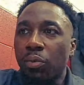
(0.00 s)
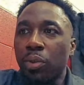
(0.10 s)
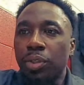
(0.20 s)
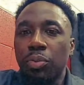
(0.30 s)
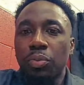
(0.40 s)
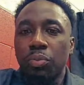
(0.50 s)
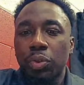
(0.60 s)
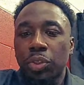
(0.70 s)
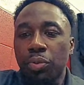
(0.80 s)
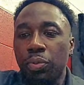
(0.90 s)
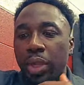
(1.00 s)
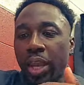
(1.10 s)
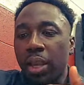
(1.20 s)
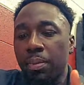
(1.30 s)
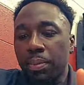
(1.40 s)
When you when you
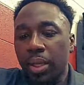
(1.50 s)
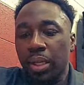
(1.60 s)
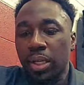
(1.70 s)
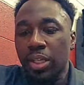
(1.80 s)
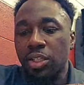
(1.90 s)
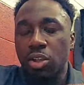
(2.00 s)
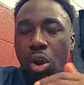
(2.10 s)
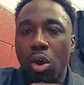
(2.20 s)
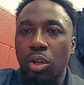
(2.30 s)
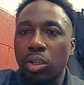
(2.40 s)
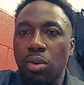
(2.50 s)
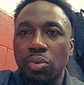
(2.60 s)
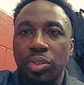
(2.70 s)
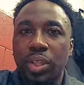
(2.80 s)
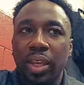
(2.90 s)
name and list all of
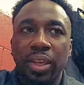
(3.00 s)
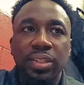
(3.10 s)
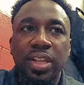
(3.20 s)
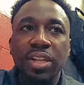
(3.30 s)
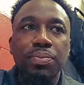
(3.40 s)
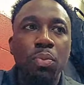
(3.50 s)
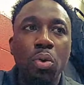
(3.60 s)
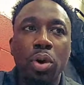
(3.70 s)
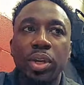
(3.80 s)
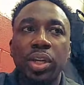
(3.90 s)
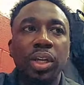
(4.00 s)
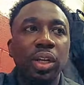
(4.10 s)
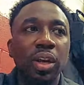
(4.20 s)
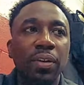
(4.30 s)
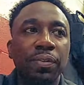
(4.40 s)
those things, that's more than
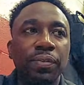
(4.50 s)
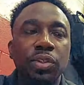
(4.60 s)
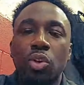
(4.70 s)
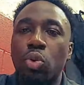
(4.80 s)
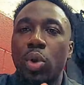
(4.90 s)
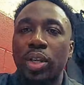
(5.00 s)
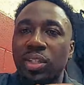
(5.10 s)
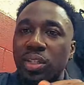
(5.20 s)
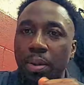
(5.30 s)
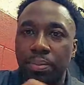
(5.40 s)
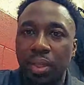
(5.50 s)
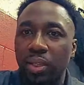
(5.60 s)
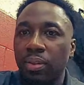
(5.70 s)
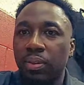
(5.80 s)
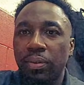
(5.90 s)
enough to quit
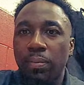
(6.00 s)
something.